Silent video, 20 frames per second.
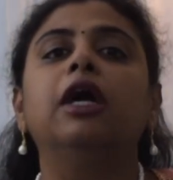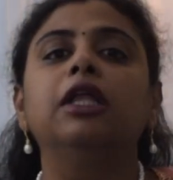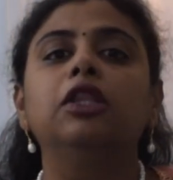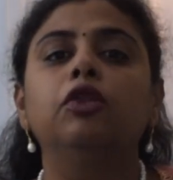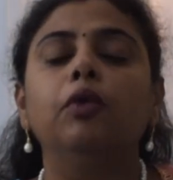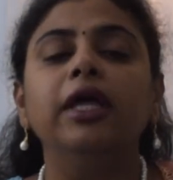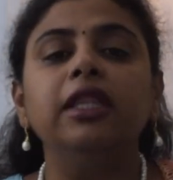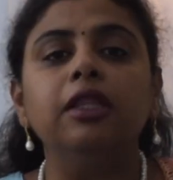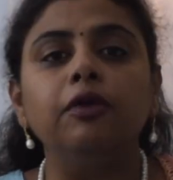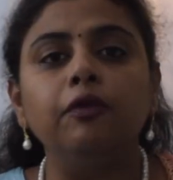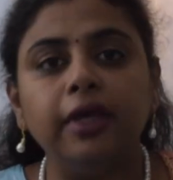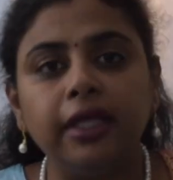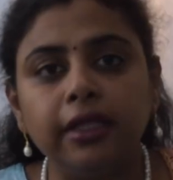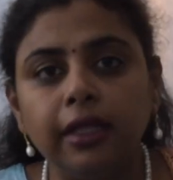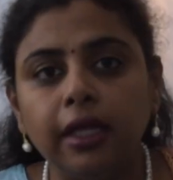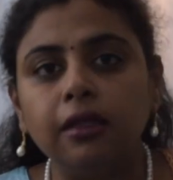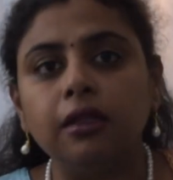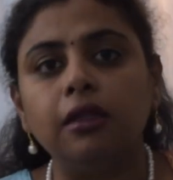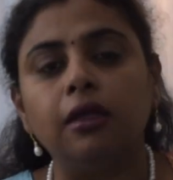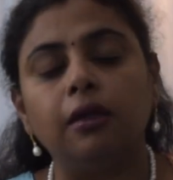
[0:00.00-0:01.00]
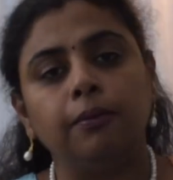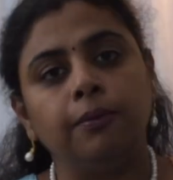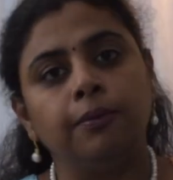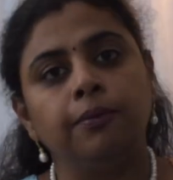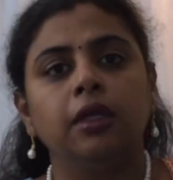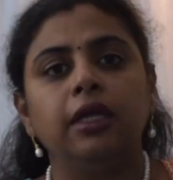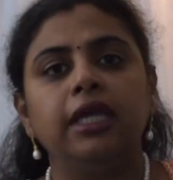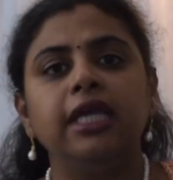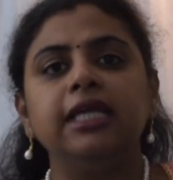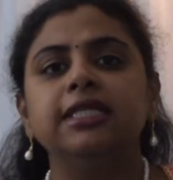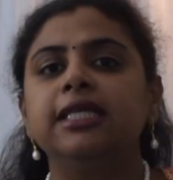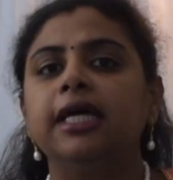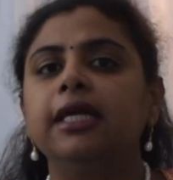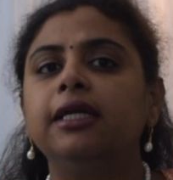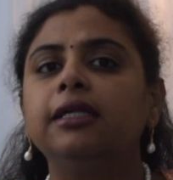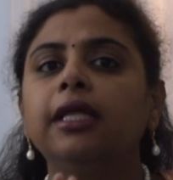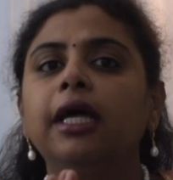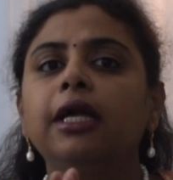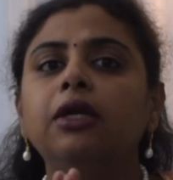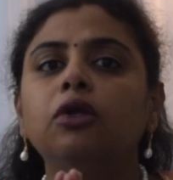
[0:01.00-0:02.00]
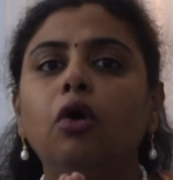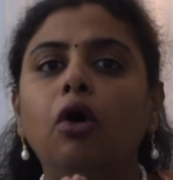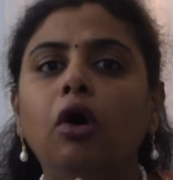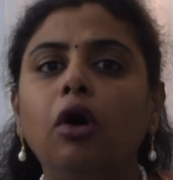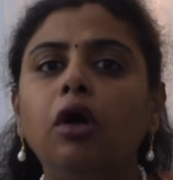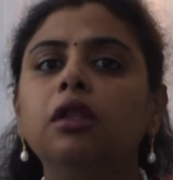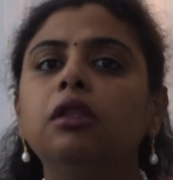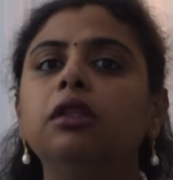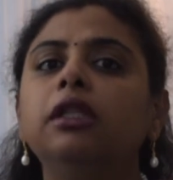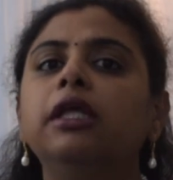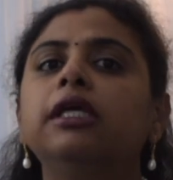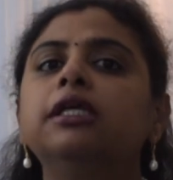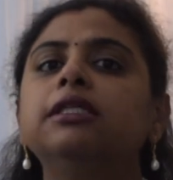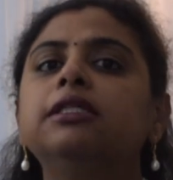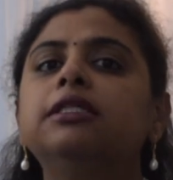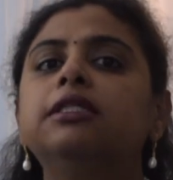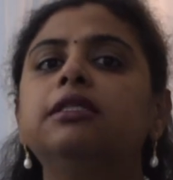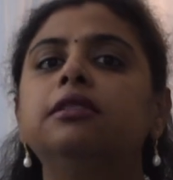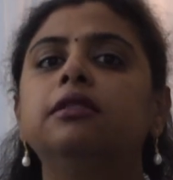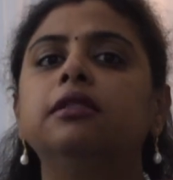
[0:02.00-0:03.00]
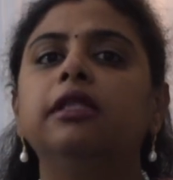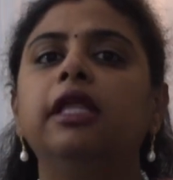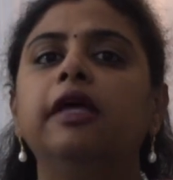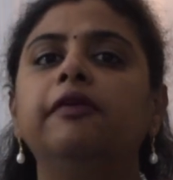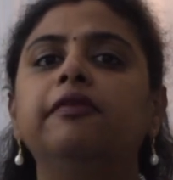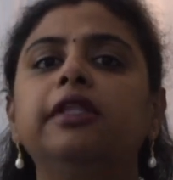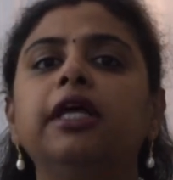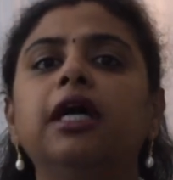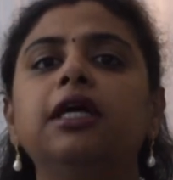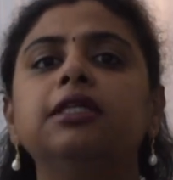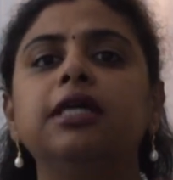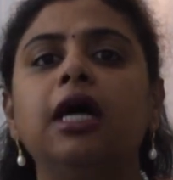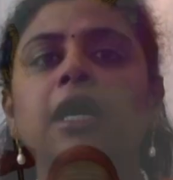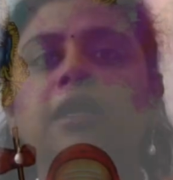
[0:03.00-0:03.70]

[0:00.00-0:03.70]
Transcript: Advaita Vedanta. He said that all these devatas